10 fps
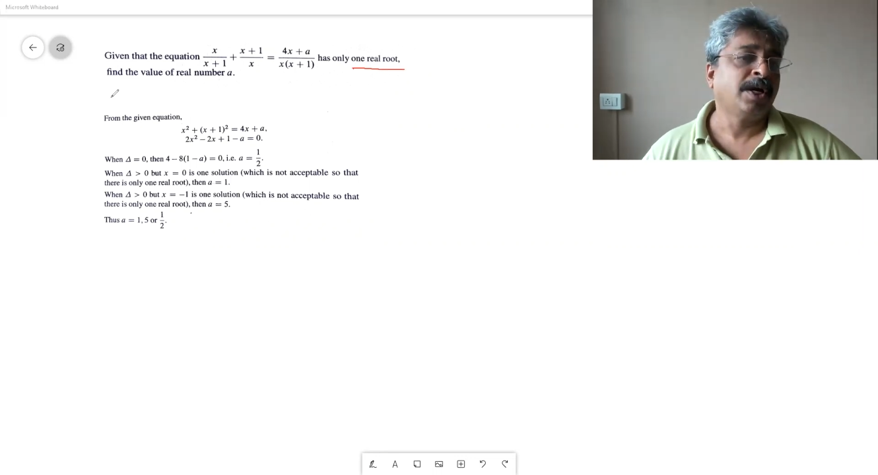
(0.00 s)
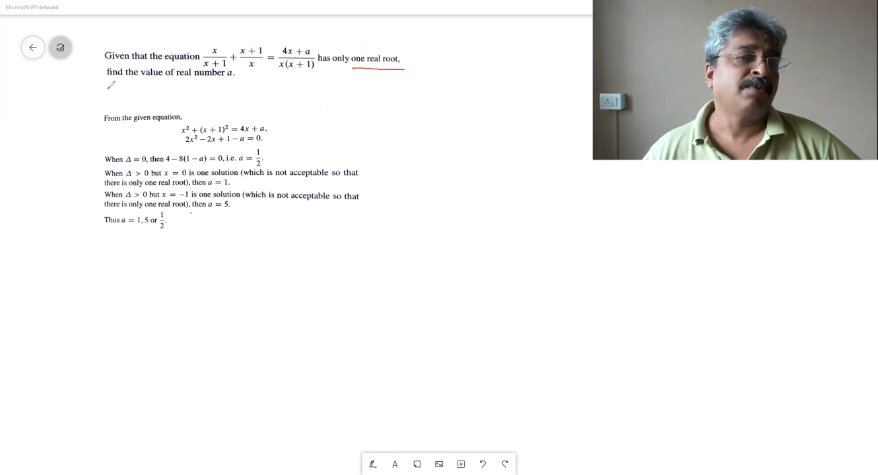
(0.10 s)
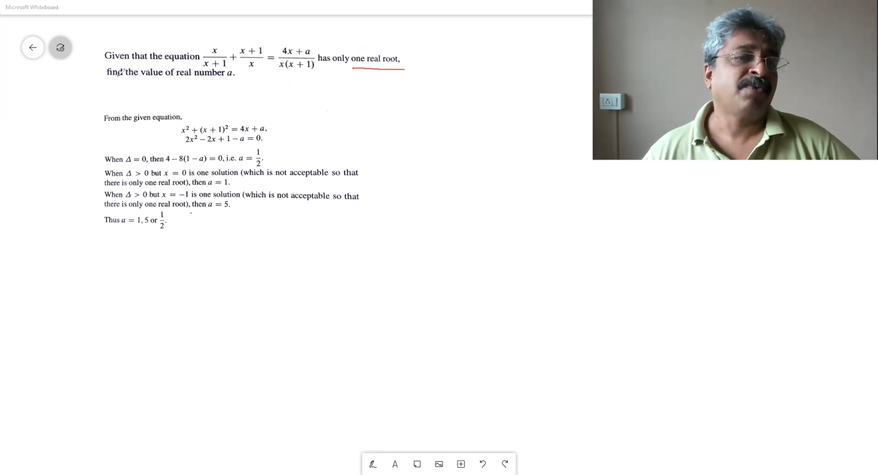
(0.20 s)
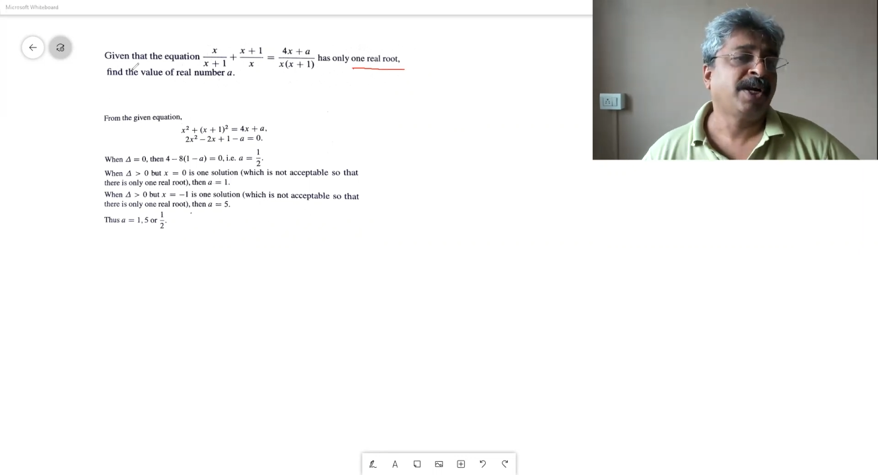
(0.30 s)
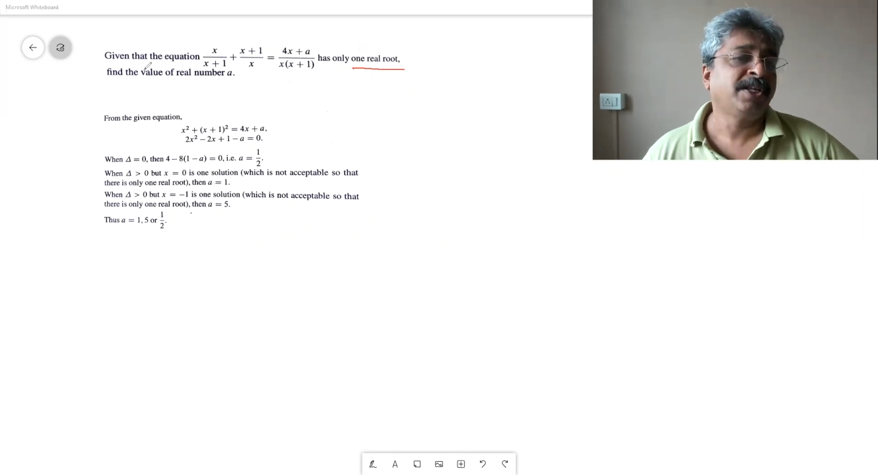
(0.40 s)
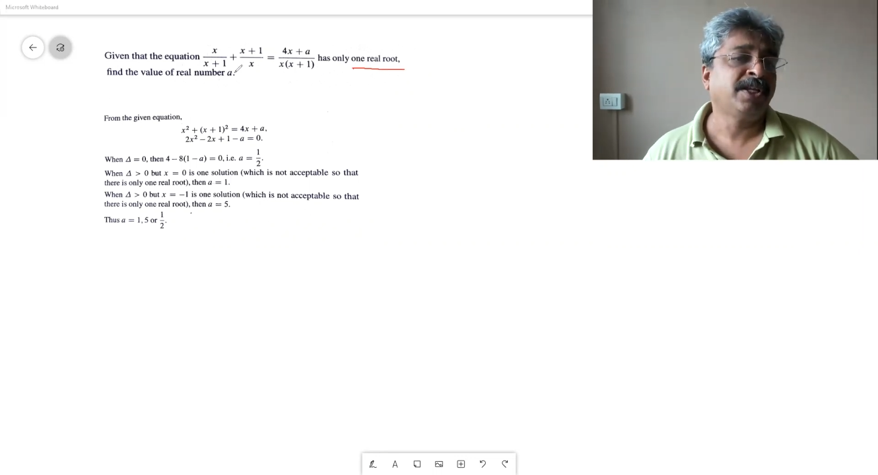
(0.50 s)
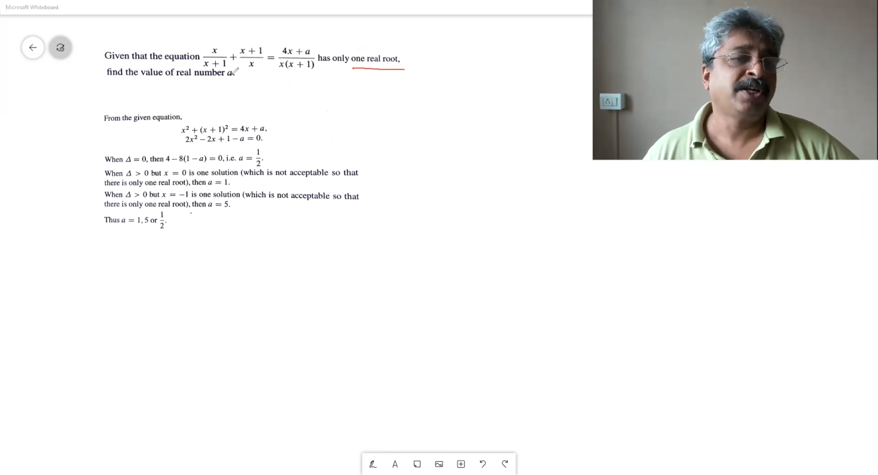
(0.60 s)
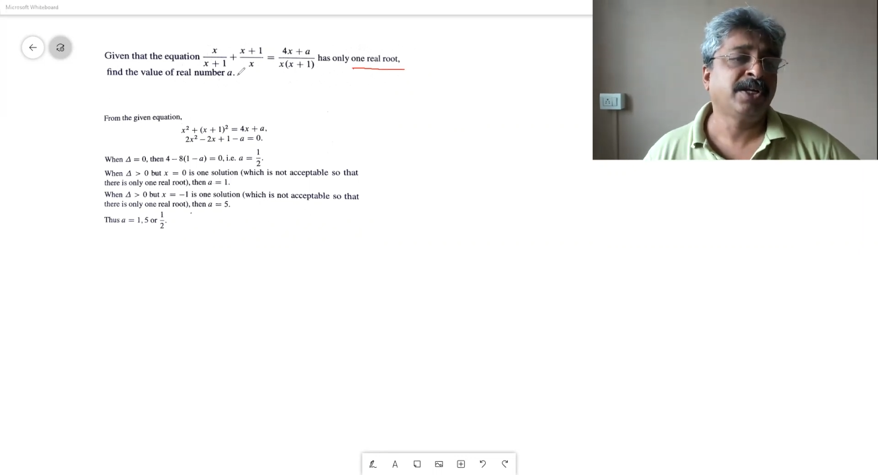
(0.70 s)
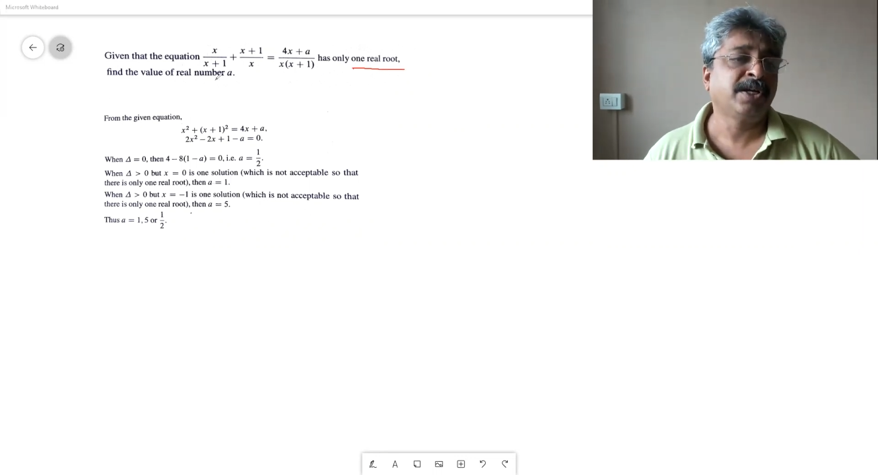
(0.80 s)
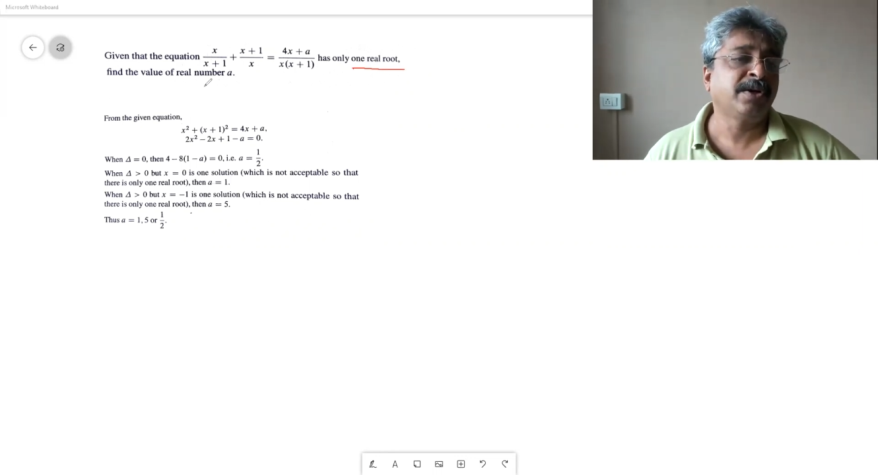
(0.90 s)
and find the
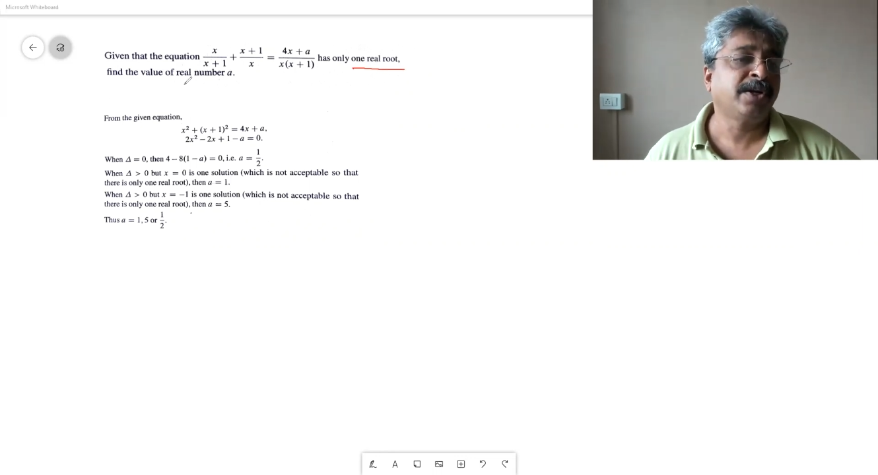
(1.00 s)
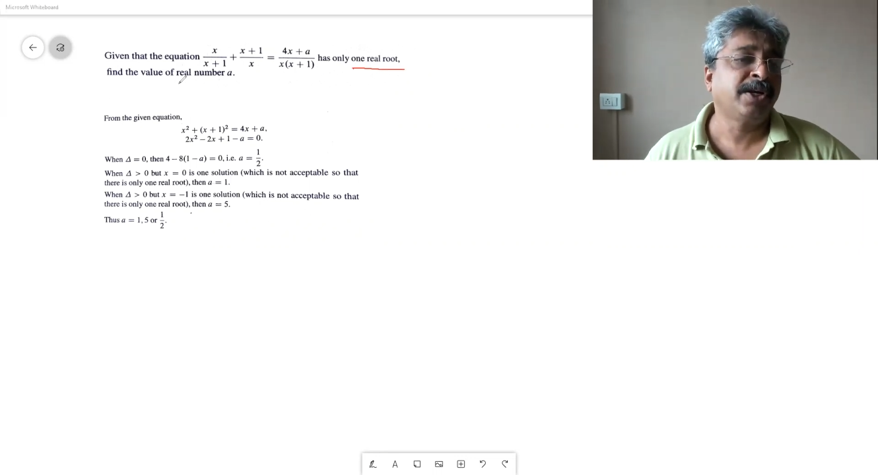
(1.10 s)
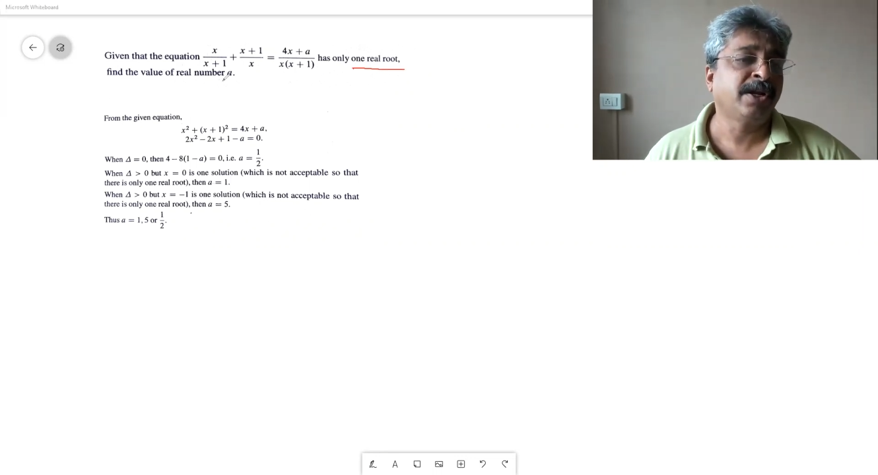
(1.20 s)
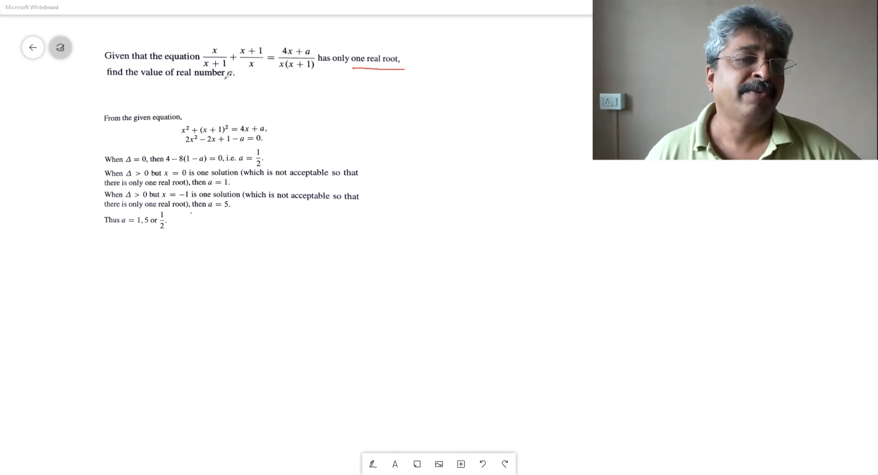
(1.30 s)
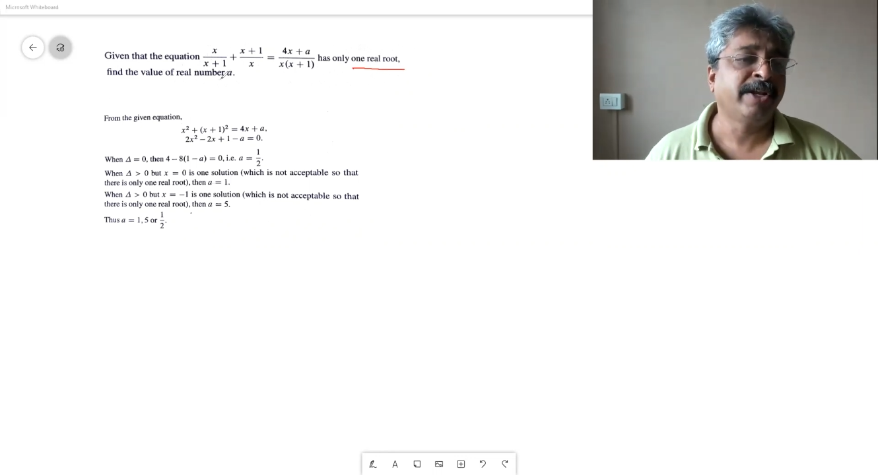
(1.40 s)
real